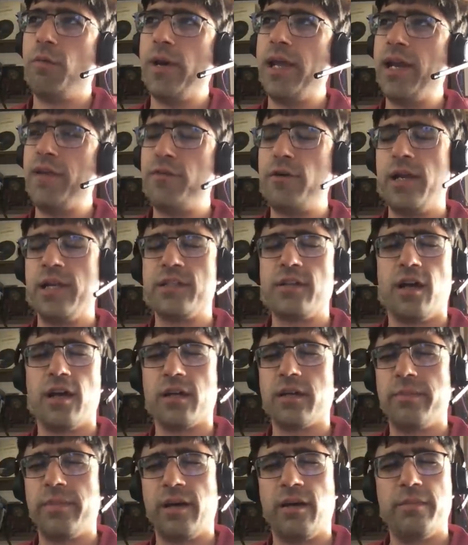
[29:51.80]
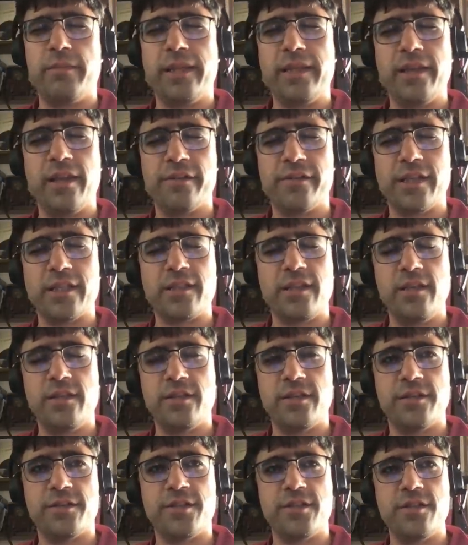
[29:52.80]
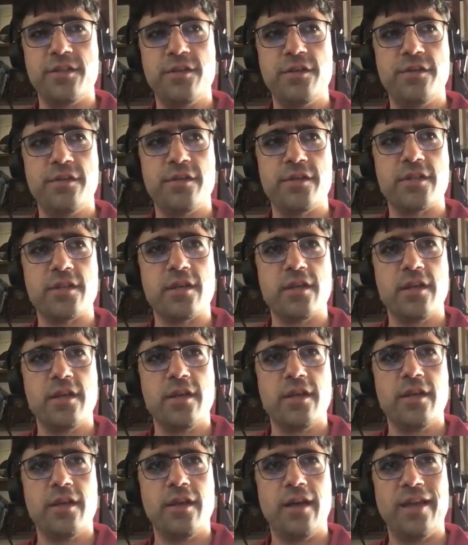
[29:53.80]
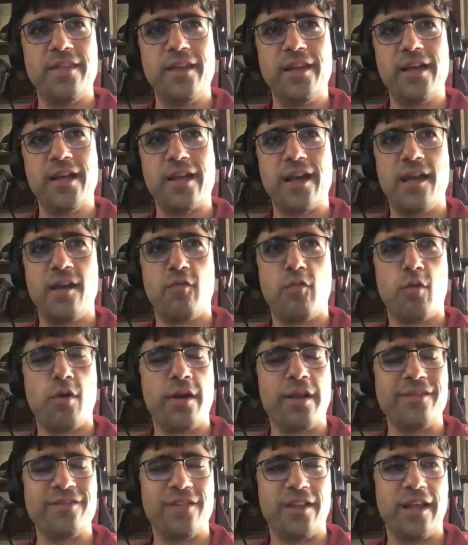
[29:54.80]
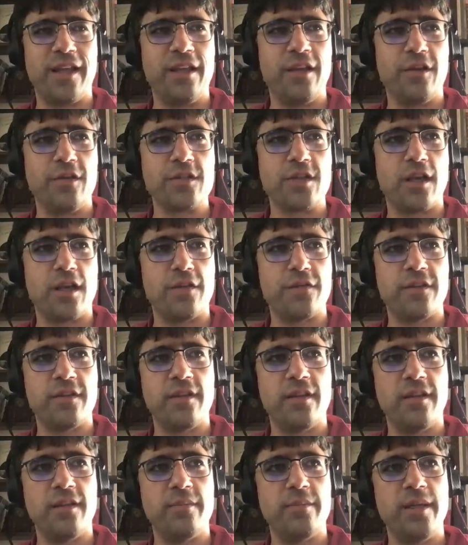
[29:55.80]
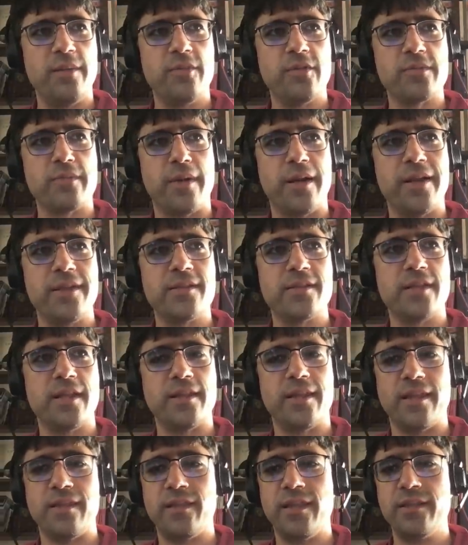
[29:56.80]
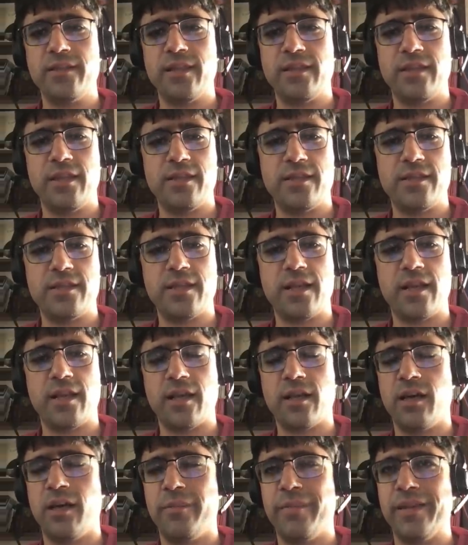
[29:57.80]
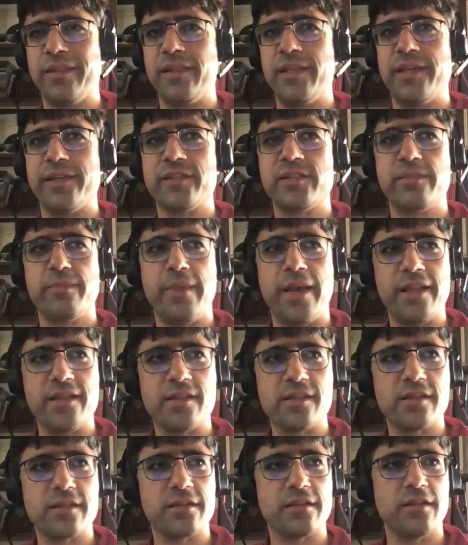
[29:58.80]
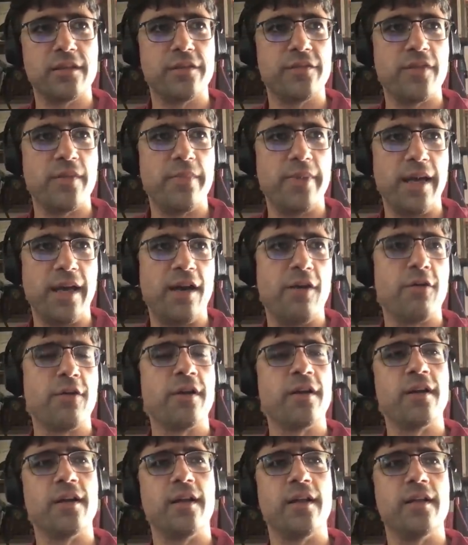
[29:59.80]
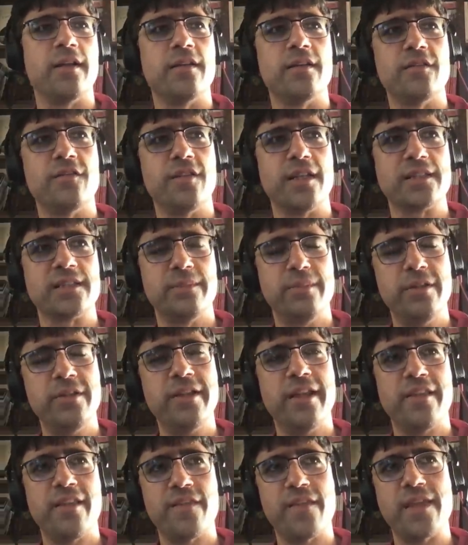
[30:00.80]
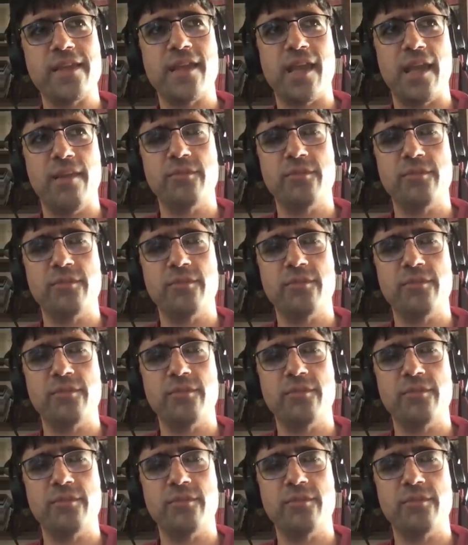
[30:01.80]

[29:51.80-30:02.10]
Whenever I talk about making Rust easier to use, I think a kind of warning flag goes off in people's minds that they think that this is going to come at the expense of the power and flexibility that they